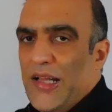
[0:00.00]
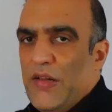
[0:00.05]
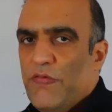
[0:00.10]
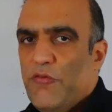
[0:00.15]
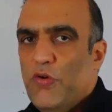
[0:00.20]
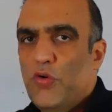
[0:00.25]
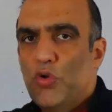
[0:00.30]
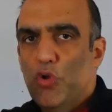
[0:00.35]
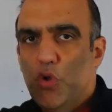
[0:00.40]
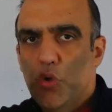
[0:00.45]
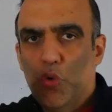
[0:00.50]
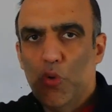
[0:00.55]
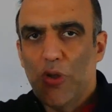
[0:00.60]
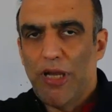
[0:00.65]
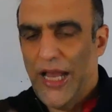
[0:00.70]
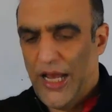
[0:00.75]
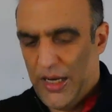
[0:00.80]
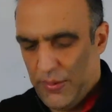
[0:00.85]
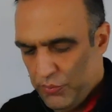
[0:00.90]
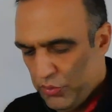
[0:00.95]
for two
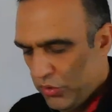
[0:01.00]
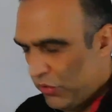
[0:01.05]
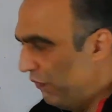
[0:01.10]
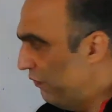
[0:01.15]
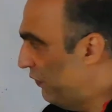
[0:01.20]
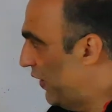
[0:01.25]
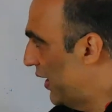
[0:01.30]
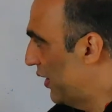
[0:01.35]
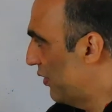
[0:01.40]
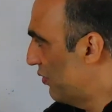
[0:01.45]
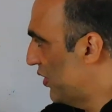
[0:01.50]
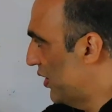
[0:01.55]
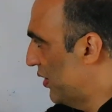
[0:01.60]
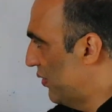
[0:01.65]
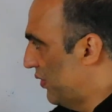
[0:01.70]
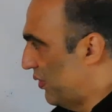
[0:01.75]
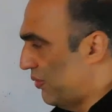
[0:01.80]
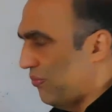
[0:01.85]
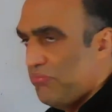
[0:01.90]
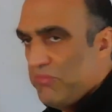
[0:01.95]
carbon. One is
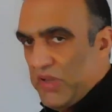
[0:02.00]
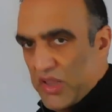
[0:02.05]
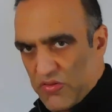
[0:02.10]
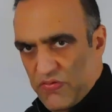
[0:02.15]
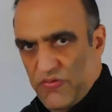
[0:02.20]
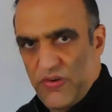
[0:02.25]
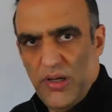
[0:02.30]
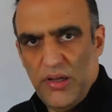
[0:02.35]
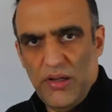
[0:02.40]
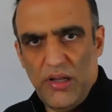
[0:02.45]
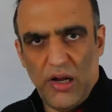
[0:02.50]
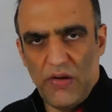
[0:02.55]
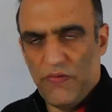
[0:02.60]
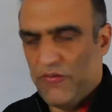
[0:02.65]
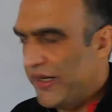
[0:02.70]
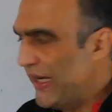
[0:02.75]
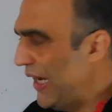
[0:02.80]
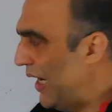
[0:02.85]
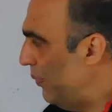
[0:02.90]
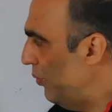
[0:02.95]
this one, the alpha
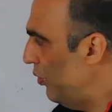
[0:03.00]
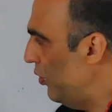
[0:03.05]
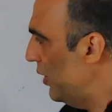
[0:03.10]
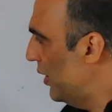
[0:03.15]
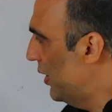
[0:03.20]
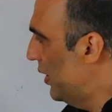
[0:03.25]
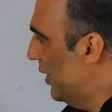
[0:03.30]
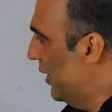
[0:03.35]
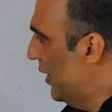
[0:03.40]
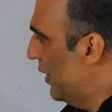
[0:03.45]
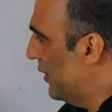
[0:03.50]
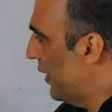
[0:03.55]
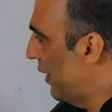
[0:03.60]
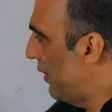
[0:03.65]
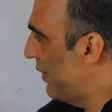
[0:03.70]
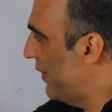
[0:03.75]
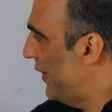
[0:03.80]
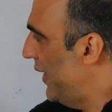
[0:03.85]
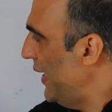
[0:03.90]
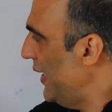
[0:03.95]
carbon. The
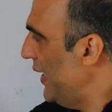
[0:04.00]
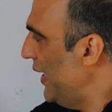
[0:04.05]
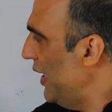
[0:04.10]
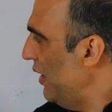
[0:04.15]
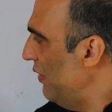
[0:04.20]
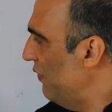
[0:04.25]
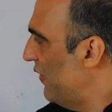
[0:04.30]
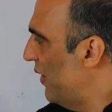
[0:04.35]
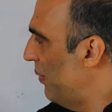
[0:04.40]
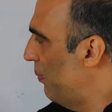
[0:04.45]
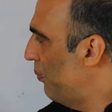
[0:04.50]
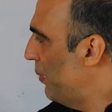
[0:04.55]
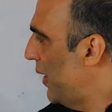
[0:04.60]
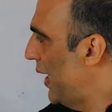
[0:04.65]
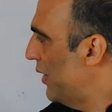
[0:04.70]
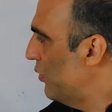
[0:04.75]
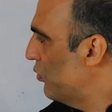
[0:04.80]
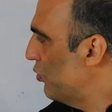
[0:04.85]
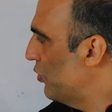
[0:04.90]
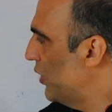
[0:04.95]
second one
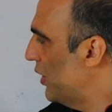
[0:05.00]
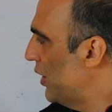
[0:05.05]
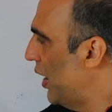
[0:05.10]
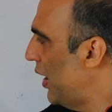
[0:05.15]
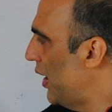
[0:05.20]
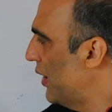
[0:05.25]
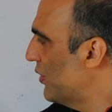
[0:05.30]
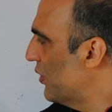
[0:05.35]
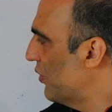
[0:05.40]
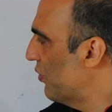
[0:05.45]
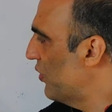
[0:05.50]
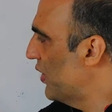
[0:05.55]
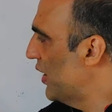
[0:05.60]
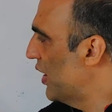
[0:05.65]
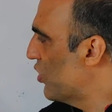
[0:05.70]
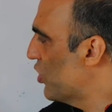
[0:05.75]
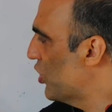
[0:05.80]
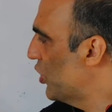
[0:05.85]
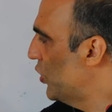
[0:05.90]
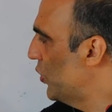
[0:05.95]
bind to the other
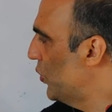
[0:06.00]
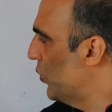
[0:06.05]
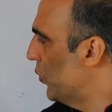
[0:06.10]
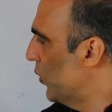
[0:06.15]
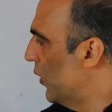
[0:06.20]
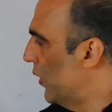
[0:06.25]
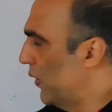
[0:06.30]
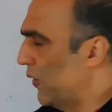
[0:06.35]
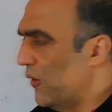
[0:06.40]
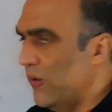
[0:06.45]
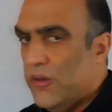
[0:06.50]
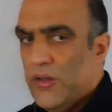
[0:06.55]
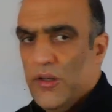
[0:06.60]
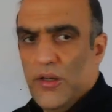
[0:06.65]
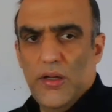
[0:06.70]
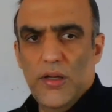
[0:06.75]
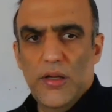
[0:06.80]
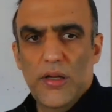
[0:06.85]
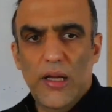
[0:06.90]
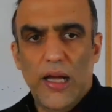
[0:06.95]
CH2,
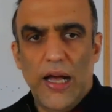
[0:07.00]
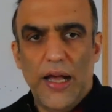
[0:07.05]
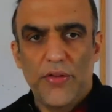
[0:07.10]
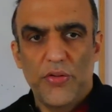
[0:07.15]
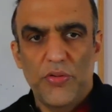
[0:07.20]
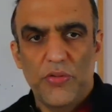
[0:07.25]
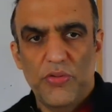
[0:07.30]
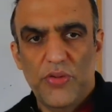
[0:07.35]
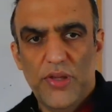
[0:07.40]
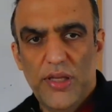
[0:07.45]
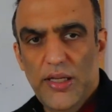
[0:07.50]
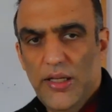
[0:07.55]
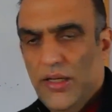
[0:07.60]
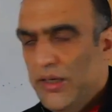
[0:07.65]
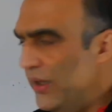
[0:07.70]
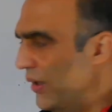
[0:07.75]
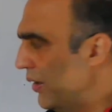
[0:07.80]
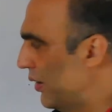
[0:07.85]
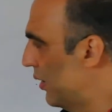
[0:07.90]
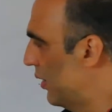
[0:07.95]
as you see
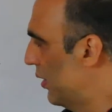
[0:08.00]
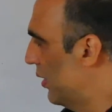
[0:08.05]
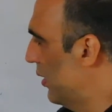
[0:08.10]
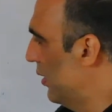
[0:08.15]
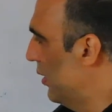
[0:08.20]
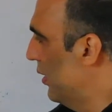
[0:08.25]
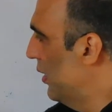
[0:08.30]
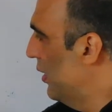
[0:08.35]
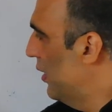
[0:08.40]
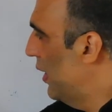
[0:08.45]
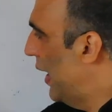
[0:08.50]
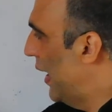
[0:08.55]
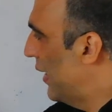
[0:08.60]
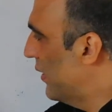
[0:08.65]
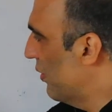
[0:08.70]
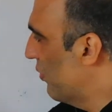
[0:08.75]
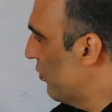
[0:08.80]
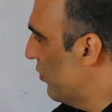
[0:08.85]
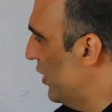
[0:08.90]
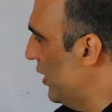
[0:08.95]
here, and
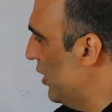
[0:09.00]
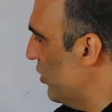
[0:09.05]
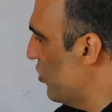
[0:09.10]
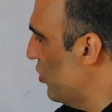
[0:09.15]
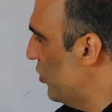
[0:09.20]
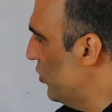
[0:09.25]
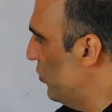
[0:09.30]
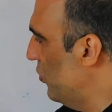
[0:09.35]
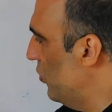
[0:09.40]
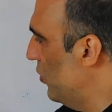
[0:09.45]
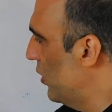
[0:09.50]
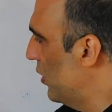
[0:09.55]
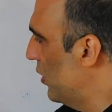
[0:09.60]
the CH2